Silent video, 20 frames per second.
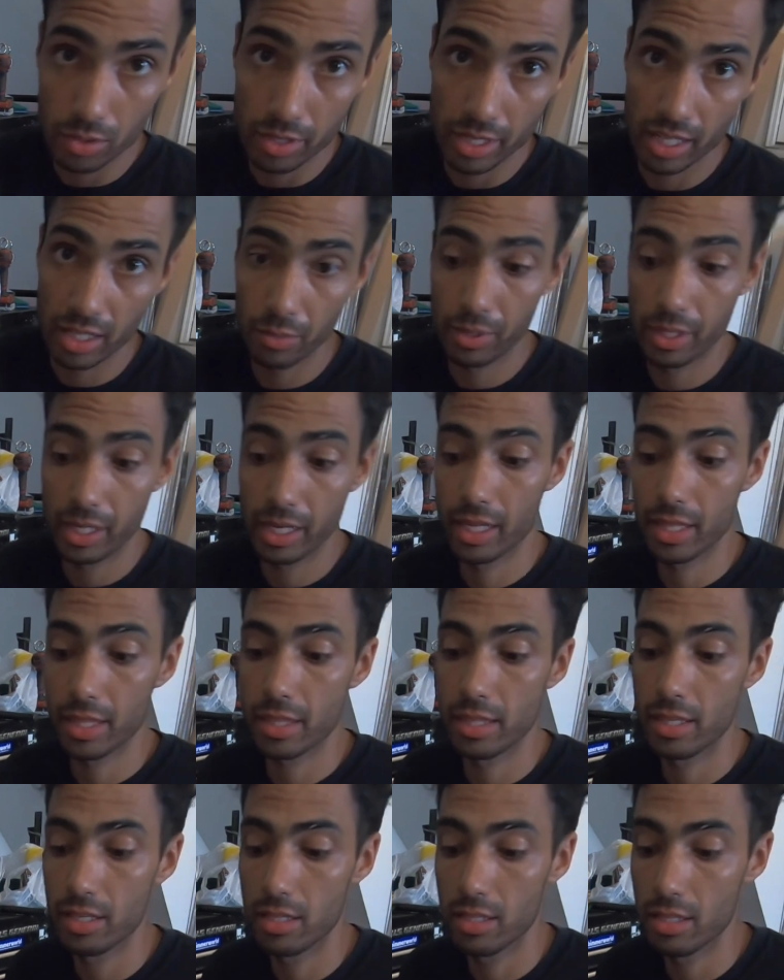now that we got
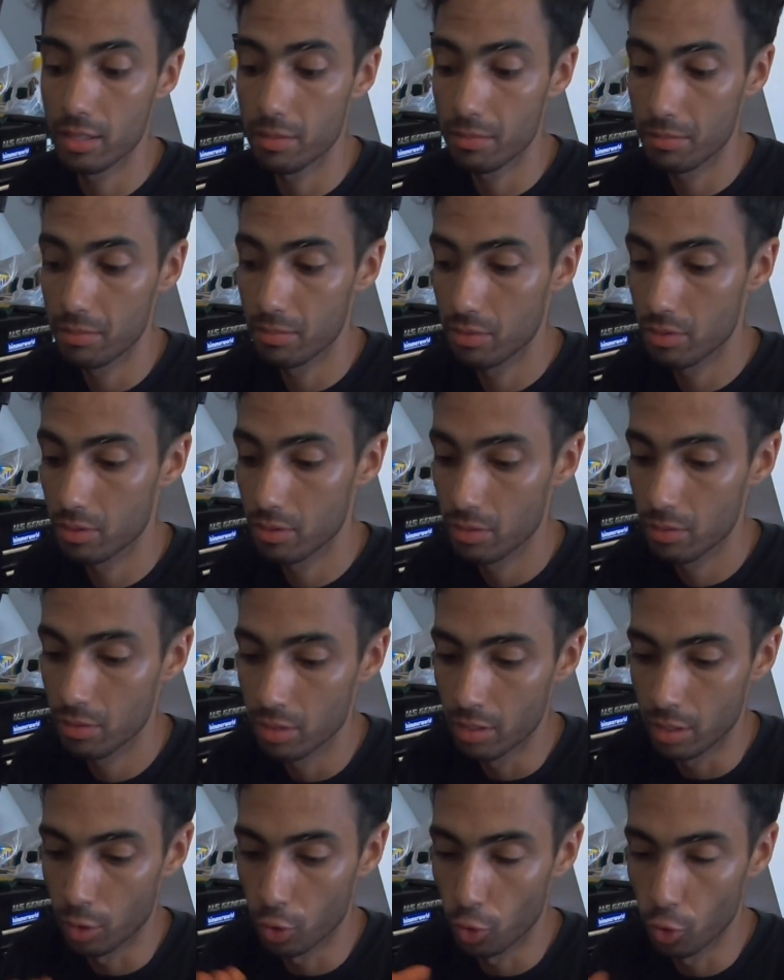the
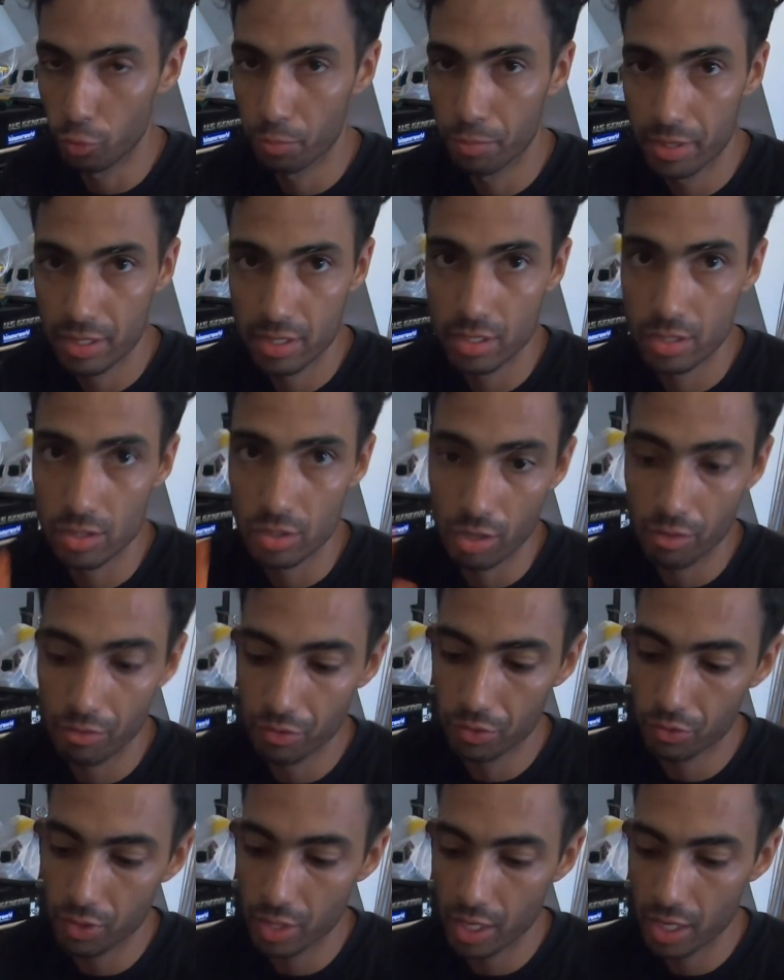old pistons off of
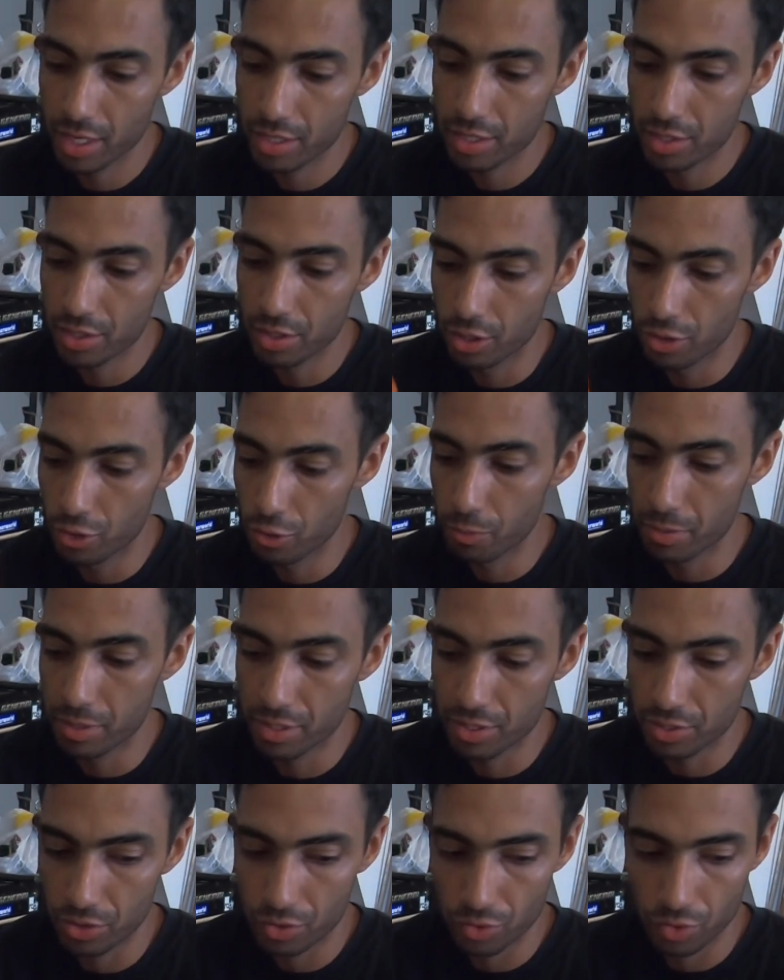the rods and our new
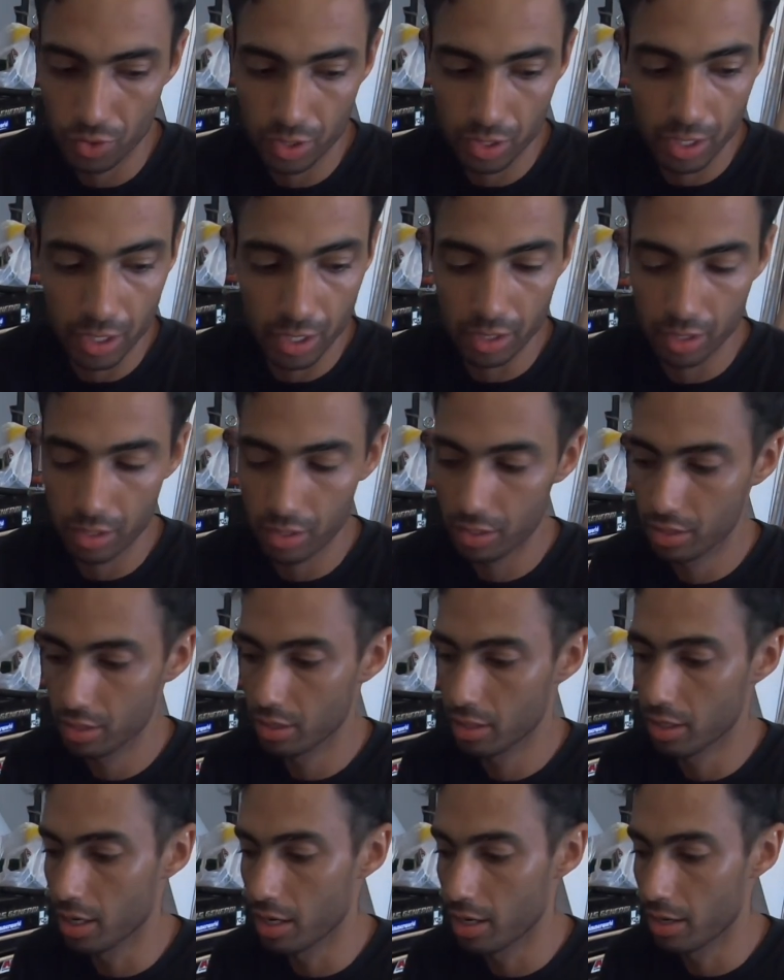pistons are on there,
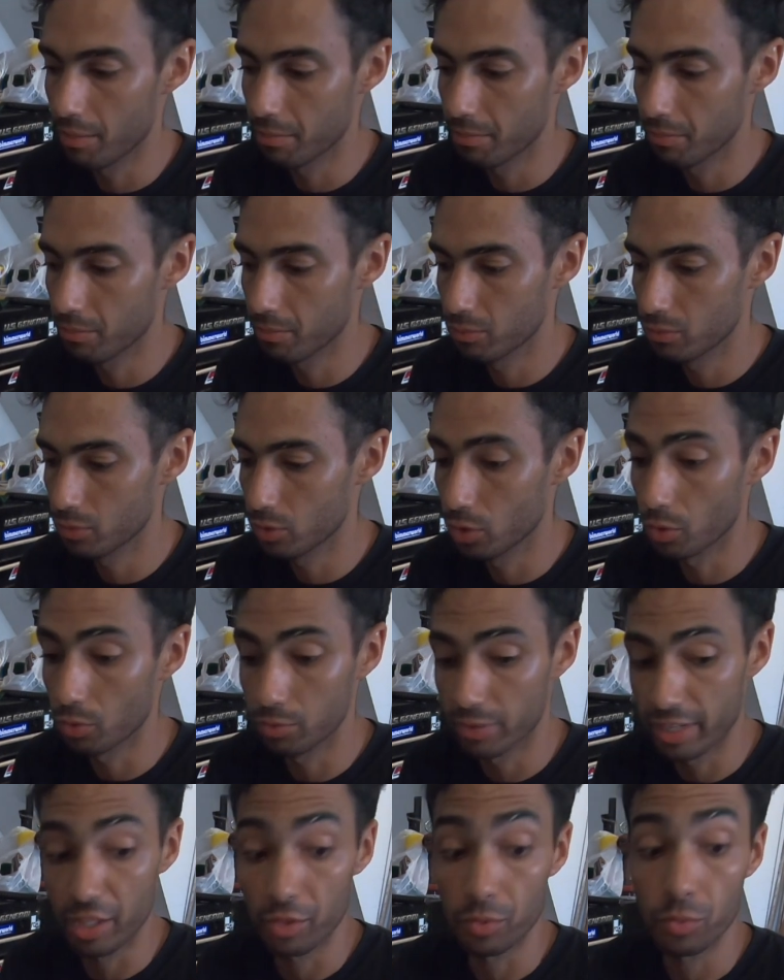or
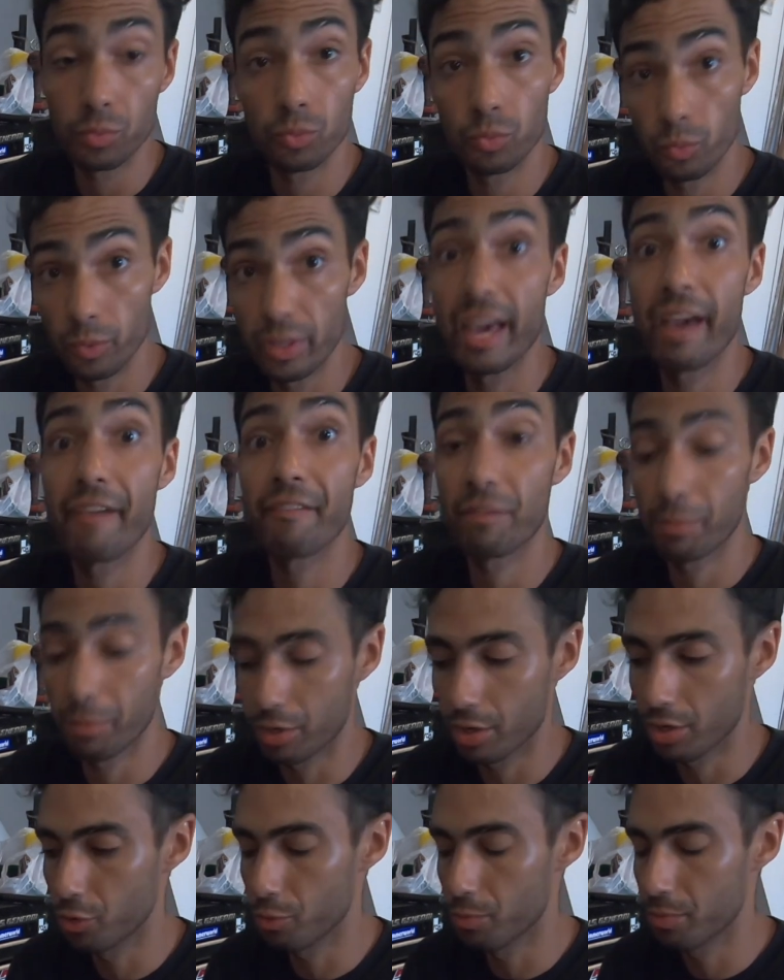rather we have to put
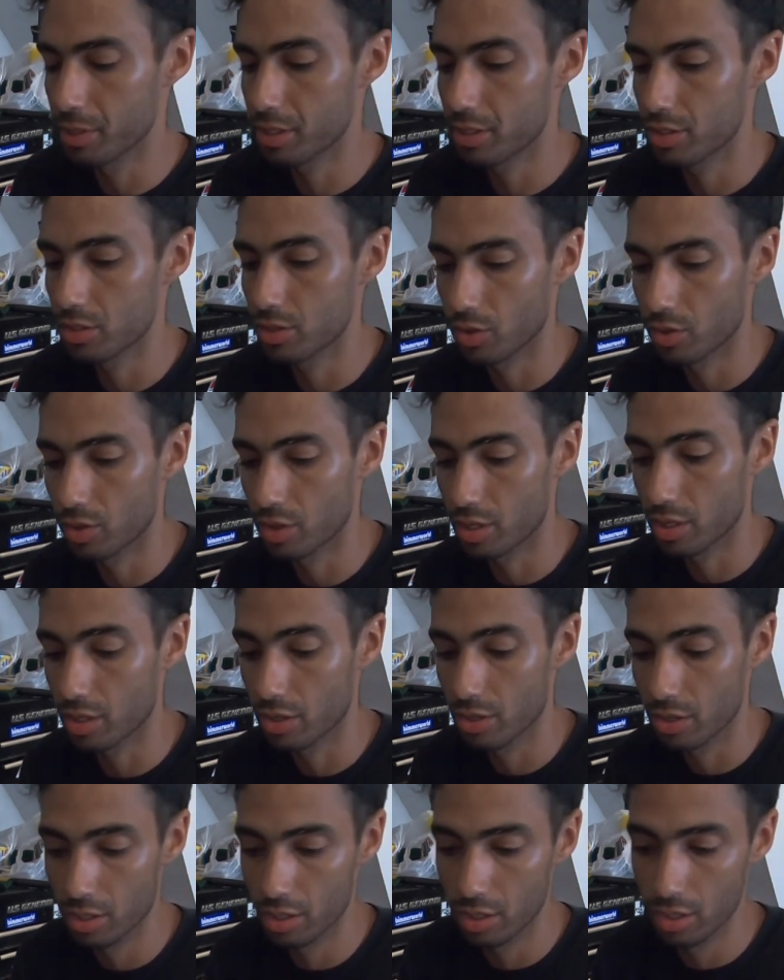our new pistons on there.
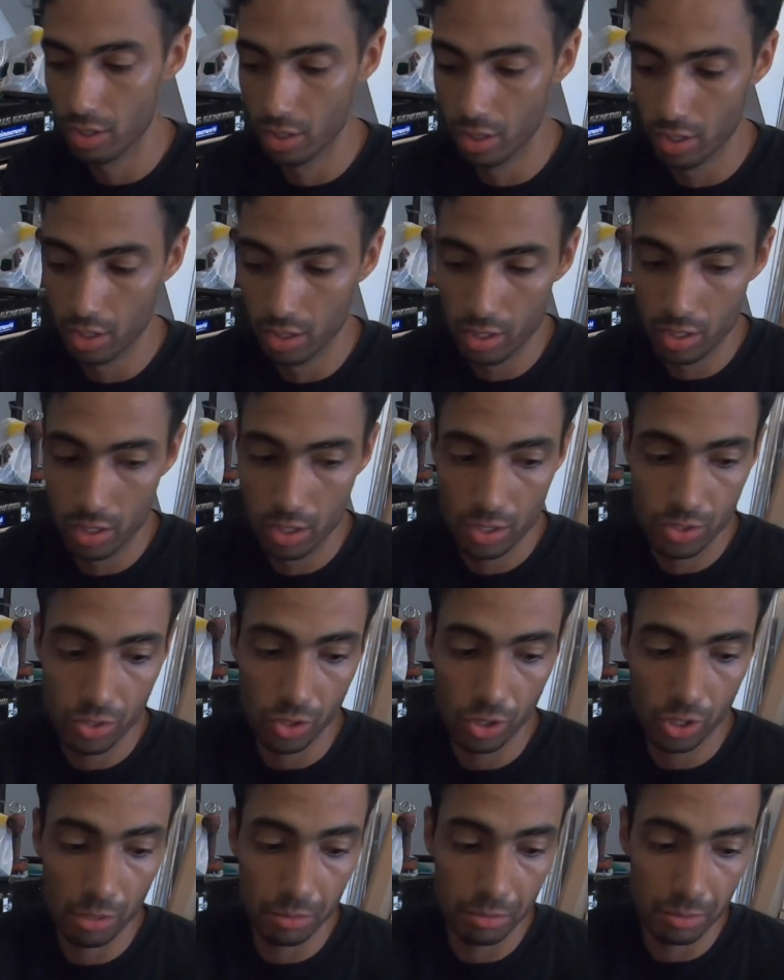So a
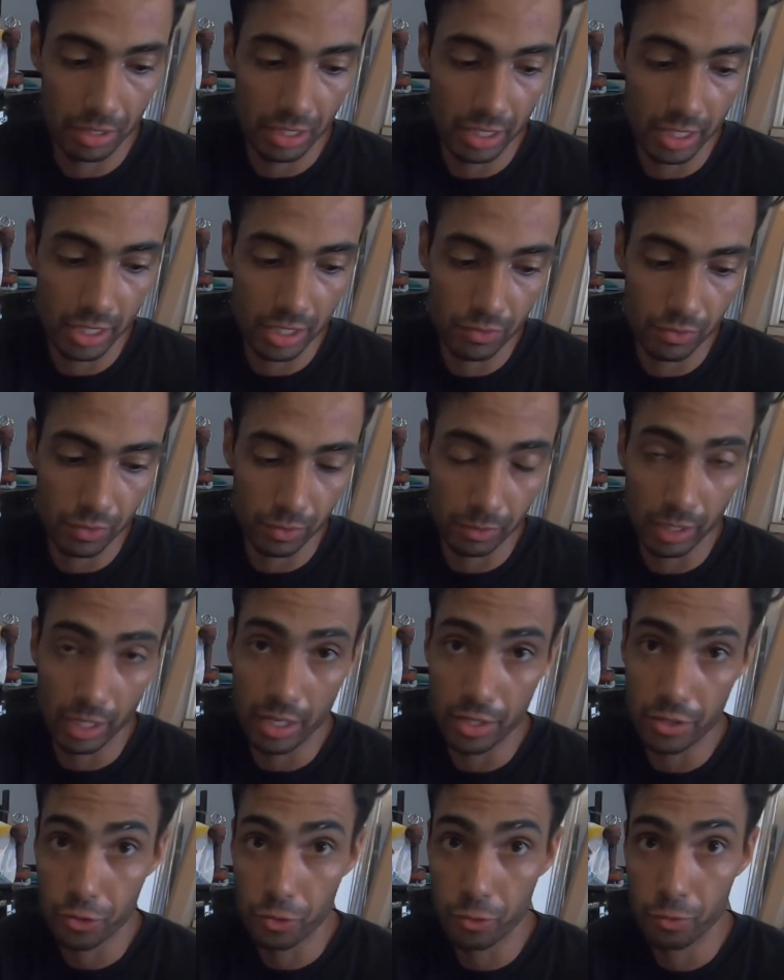couple of things for
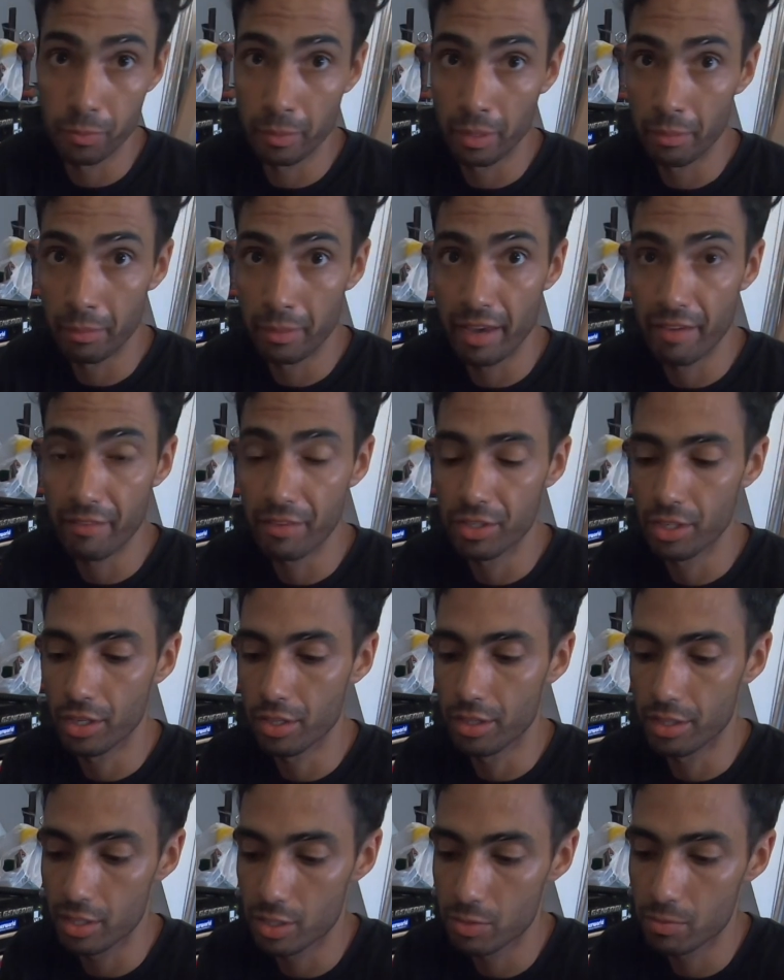guys who maybe haven't
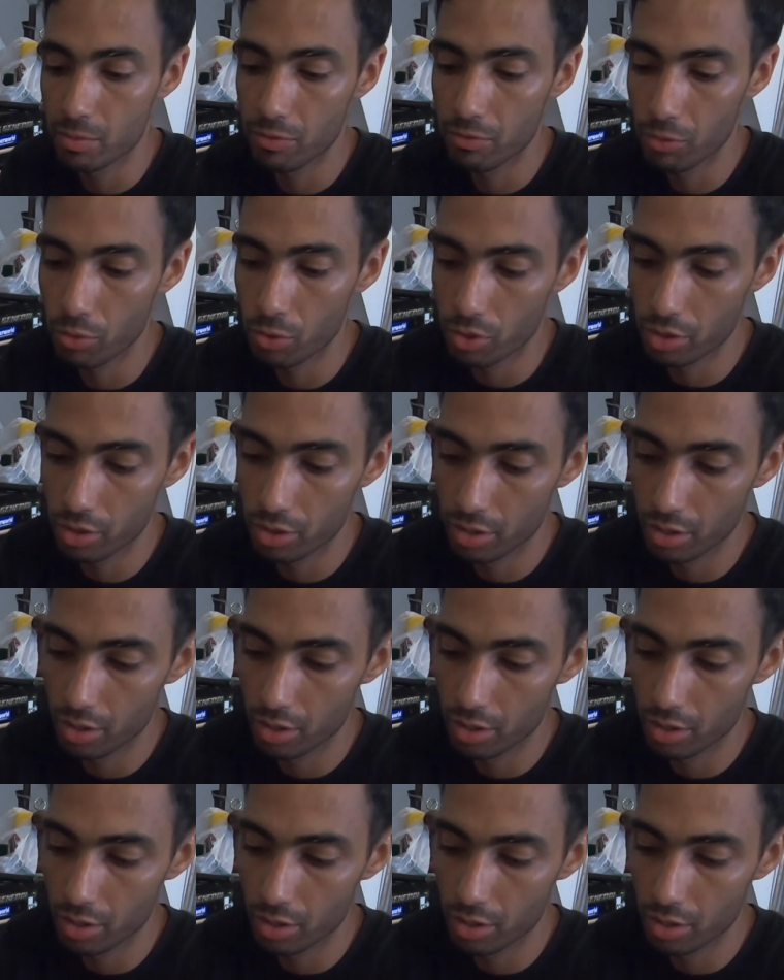done this before.